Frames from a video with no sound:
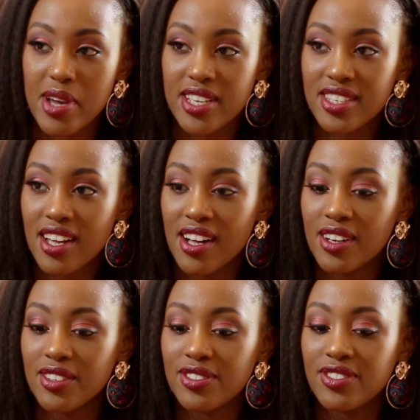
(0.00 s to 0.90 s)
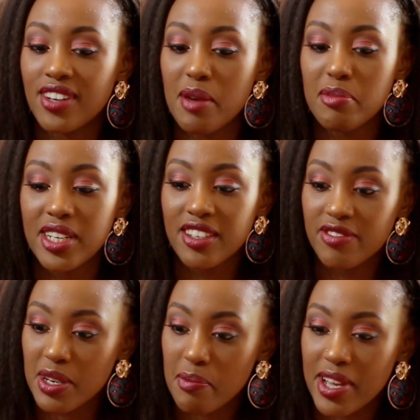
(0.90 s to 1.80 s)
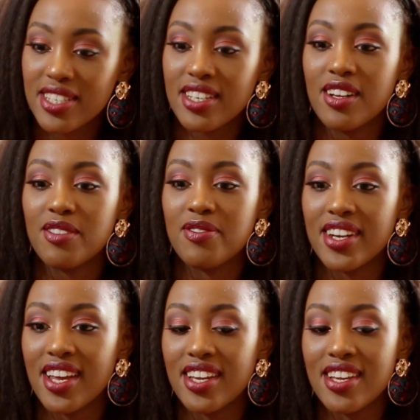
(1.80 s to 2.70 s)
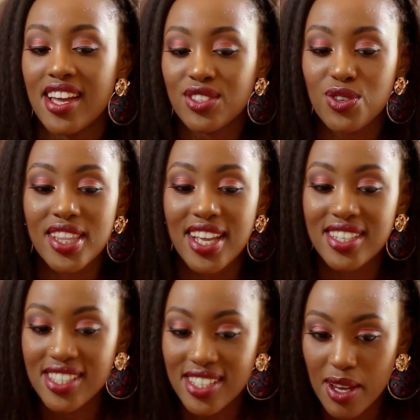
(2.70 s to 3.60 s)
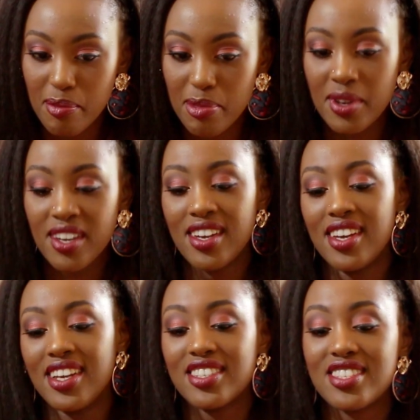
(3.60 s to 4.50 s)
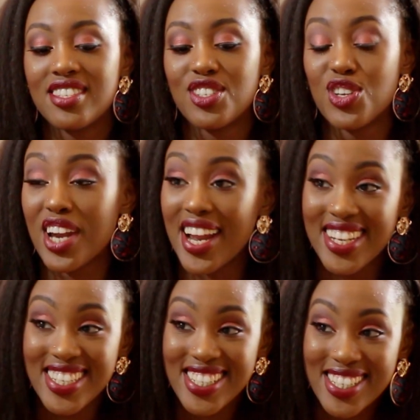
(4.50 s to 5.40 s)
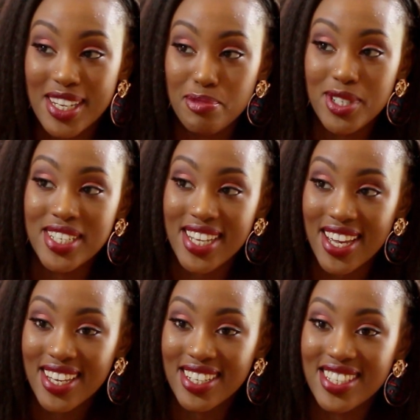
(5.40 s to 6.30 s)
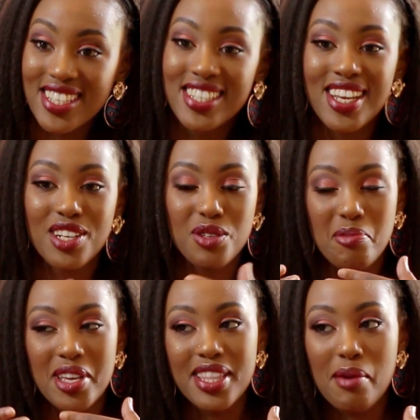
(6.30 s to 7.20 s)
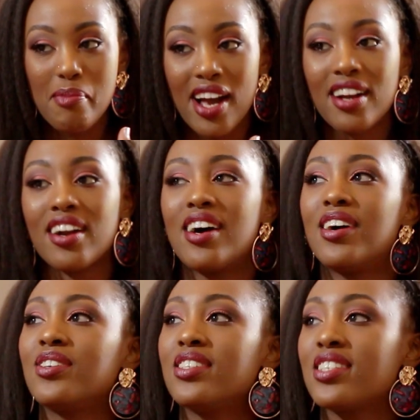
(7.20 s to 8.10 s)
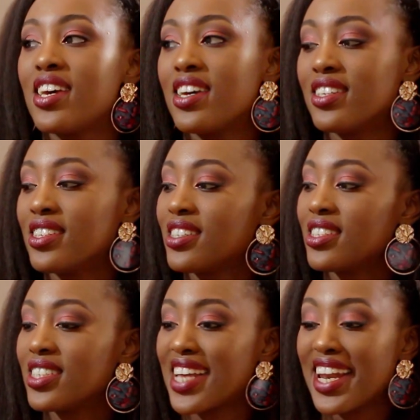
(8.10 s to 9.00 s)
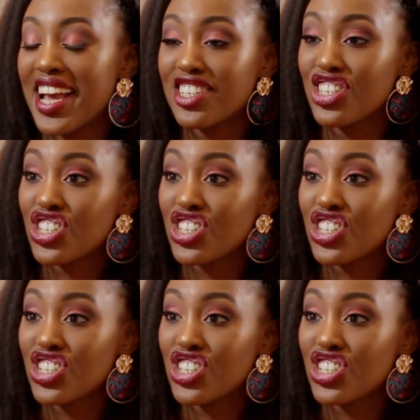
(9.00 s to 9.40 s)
myself. I believed in myself, and I took that step. It's not an easy step to take. It's easier to be in the background, and it's a nice